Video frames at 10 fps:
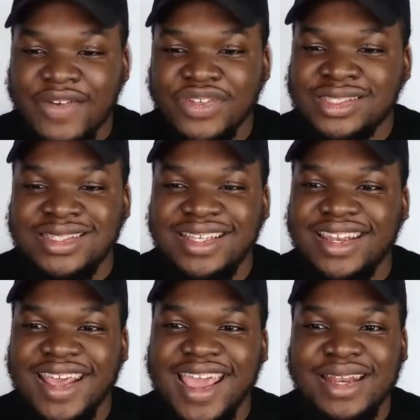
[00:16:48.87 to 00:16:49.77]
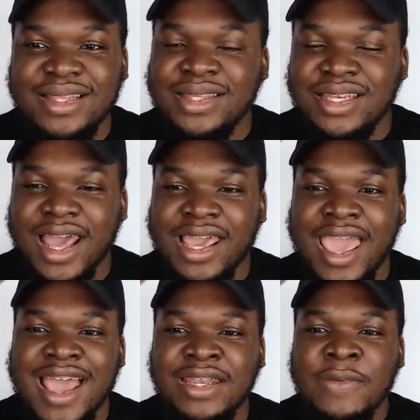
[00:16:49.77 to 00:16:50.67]
seen anything like it,
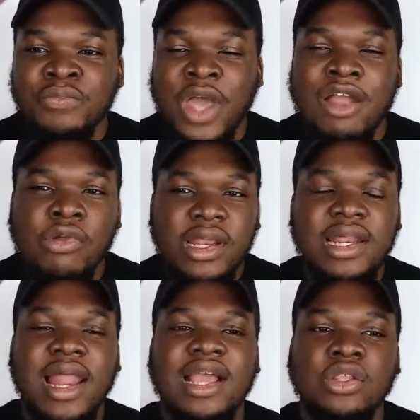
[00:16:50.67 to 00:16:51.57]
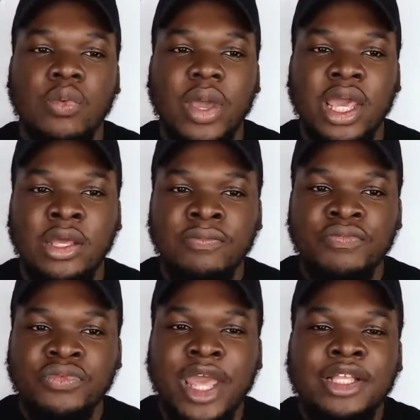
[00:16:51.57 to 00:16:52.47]
and I really like the way
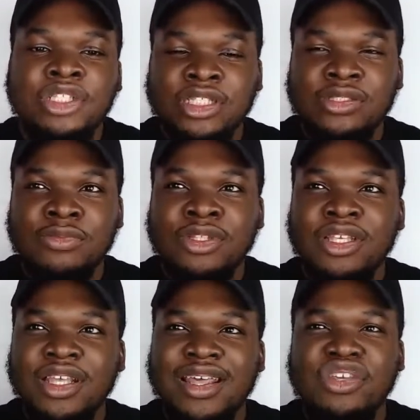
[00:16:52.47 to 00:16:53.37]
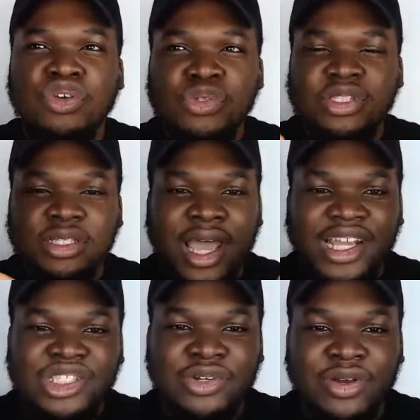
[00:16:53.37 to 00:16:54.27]
they use the
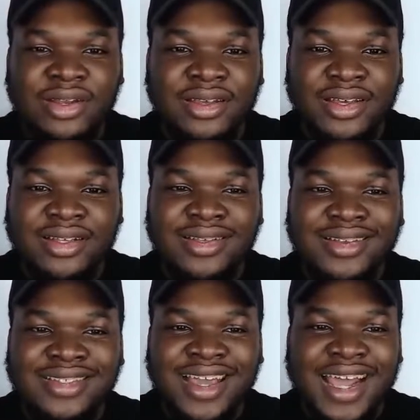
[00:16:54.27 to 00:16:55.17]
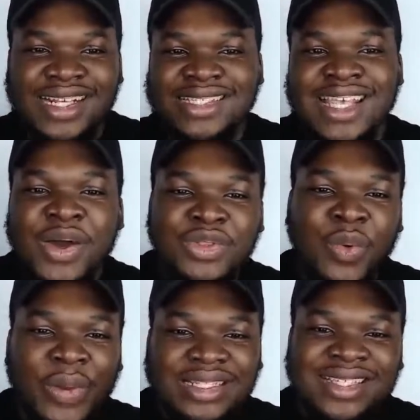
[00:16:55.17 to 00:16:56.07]
Titron to kind of sell the
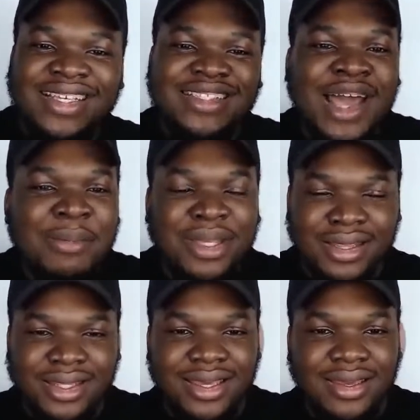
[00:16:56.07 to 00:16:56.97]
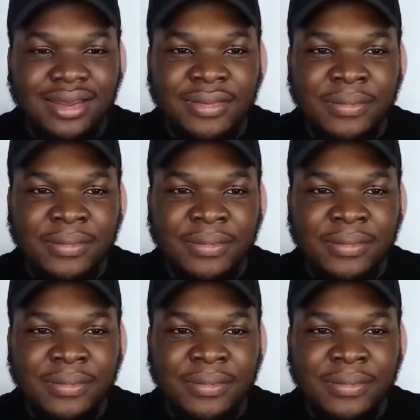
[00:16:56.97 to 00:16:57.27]
winter is coming thing,